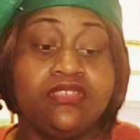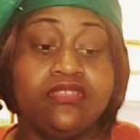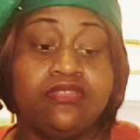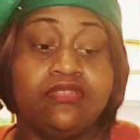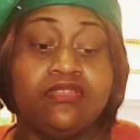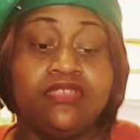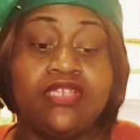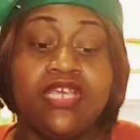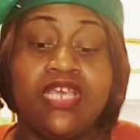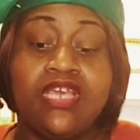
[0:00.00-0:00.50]

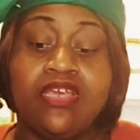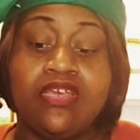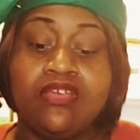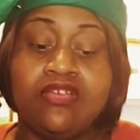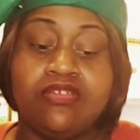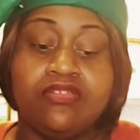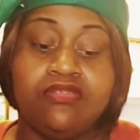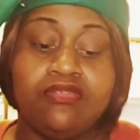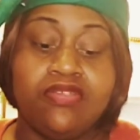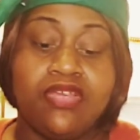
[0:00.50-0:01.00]
So
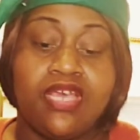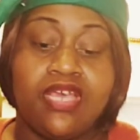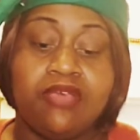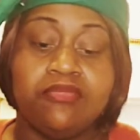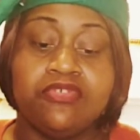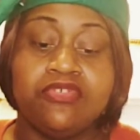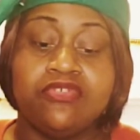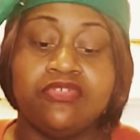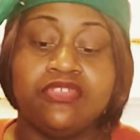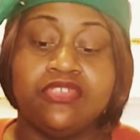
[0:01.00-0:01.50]
now
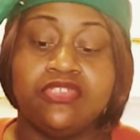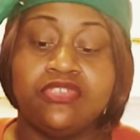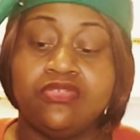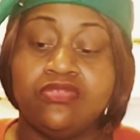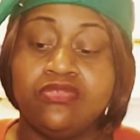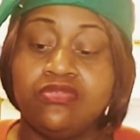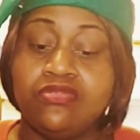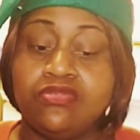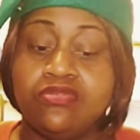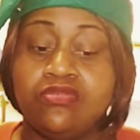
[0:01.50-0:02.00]
I'm
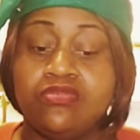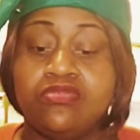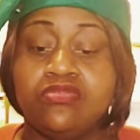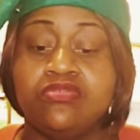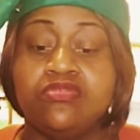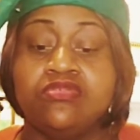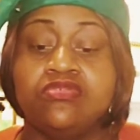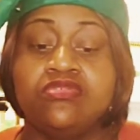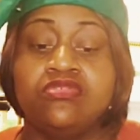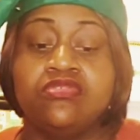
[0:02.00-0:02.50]
going
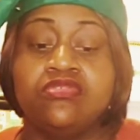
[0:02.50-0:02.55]
to